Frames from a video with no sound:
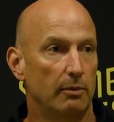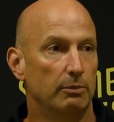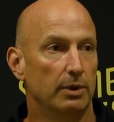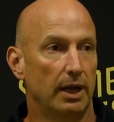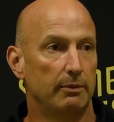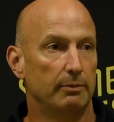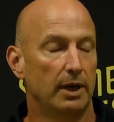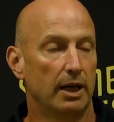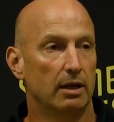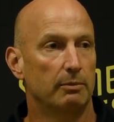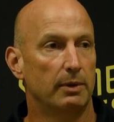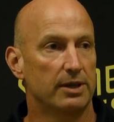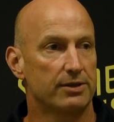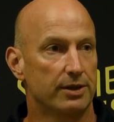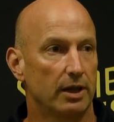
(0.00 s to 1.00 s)
blame that
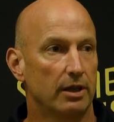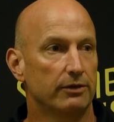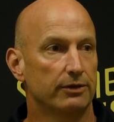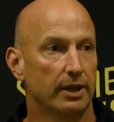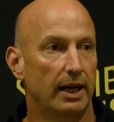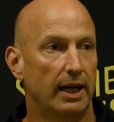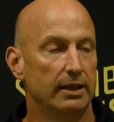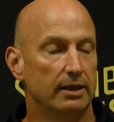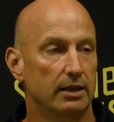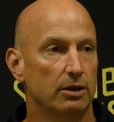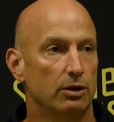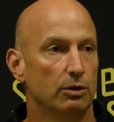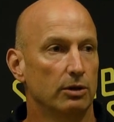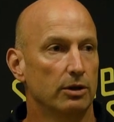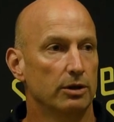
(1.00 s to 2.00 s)
on myself, that I didn't
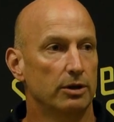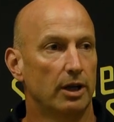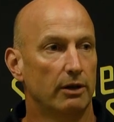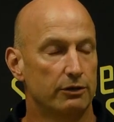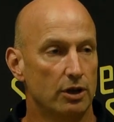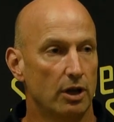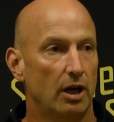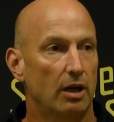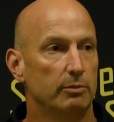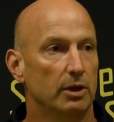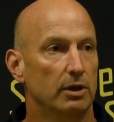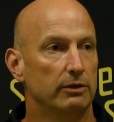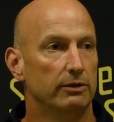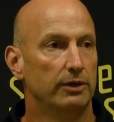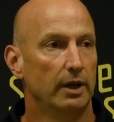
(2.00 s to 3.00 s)
do a good enough job
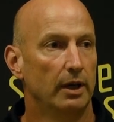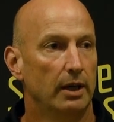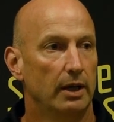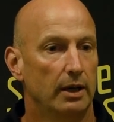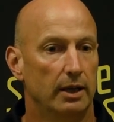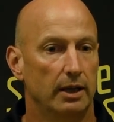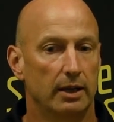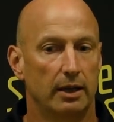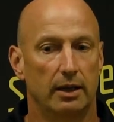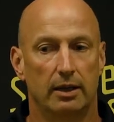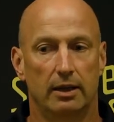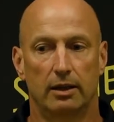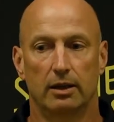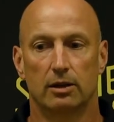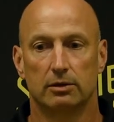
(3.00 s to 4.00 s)
of,
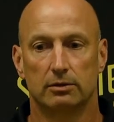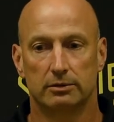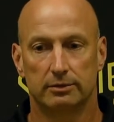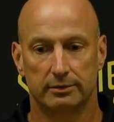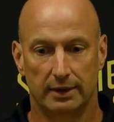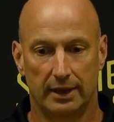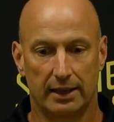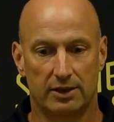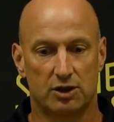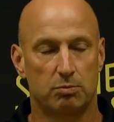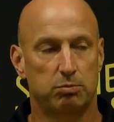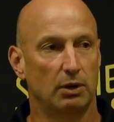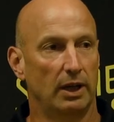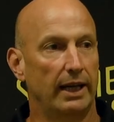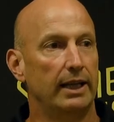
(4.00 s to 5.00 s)

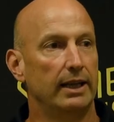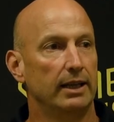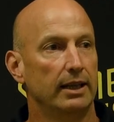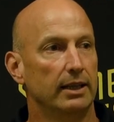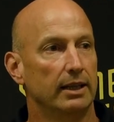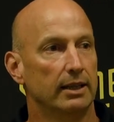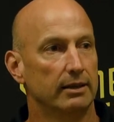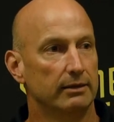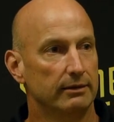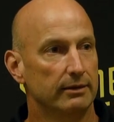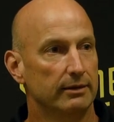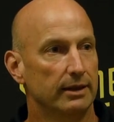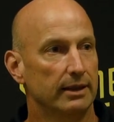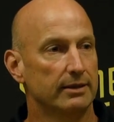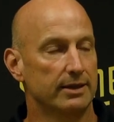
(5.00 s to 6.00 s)
explaining and
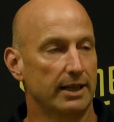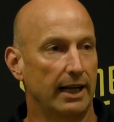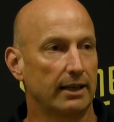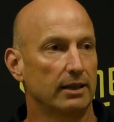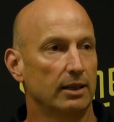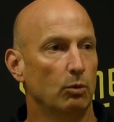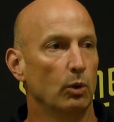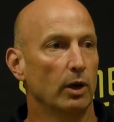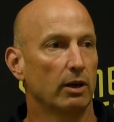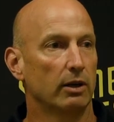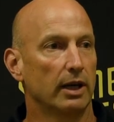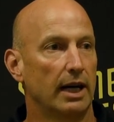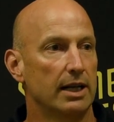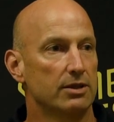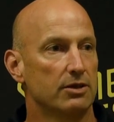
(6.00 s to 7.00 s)
exactly where
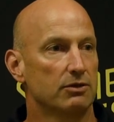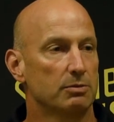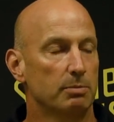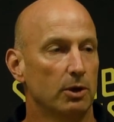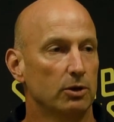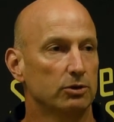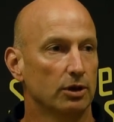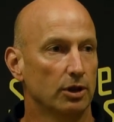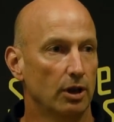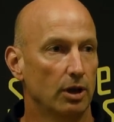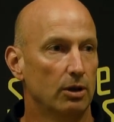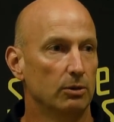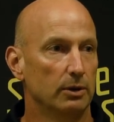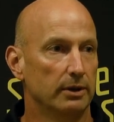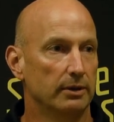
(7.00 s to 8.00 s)
guys are supposed to
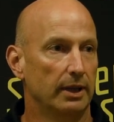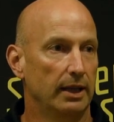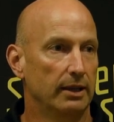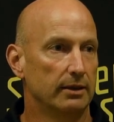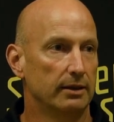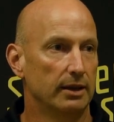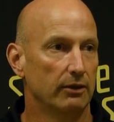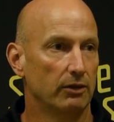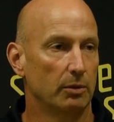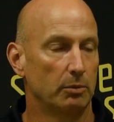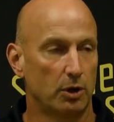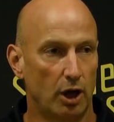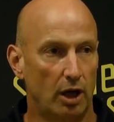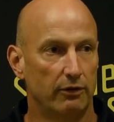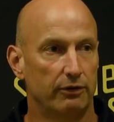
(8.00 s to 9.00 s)
go and giving
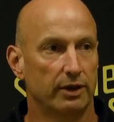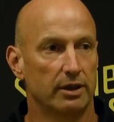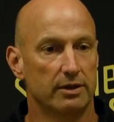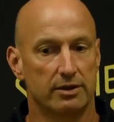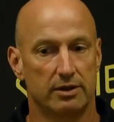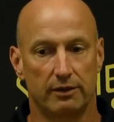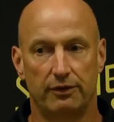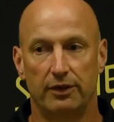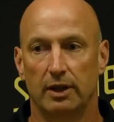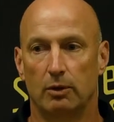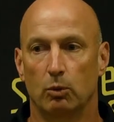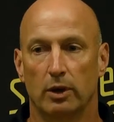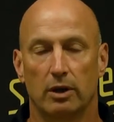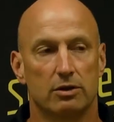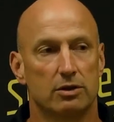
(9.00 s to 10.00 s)
them confidence to fit
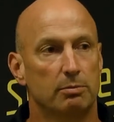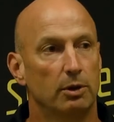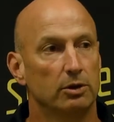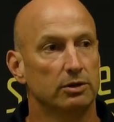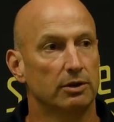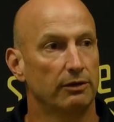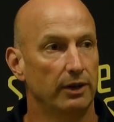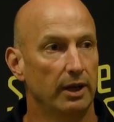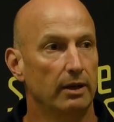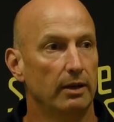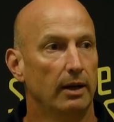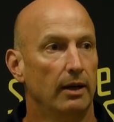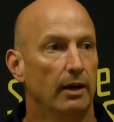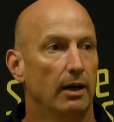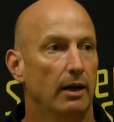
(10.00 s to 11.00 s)
where they're supposed to fit.
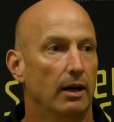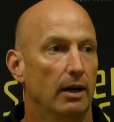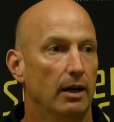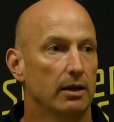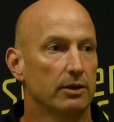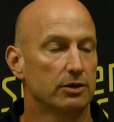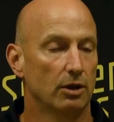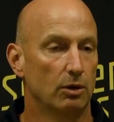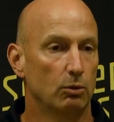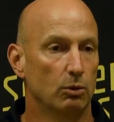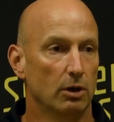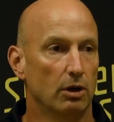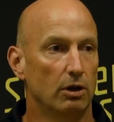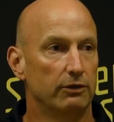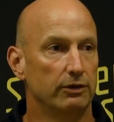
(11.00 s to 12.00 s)
So
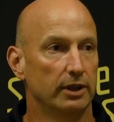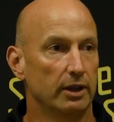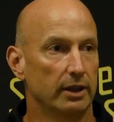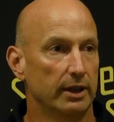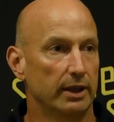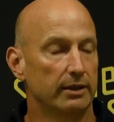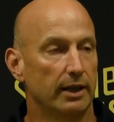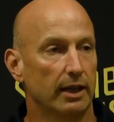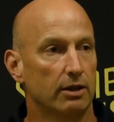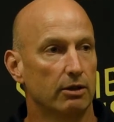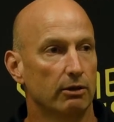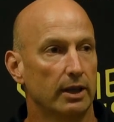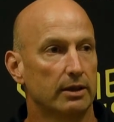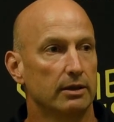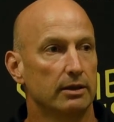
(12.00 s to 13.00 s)
we're hopefully going to get that
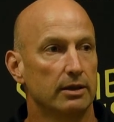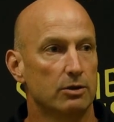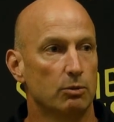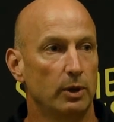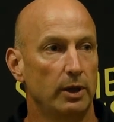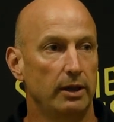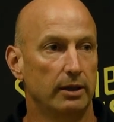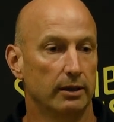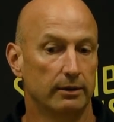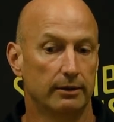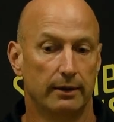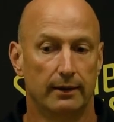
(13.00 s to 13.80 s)
corrected this week, and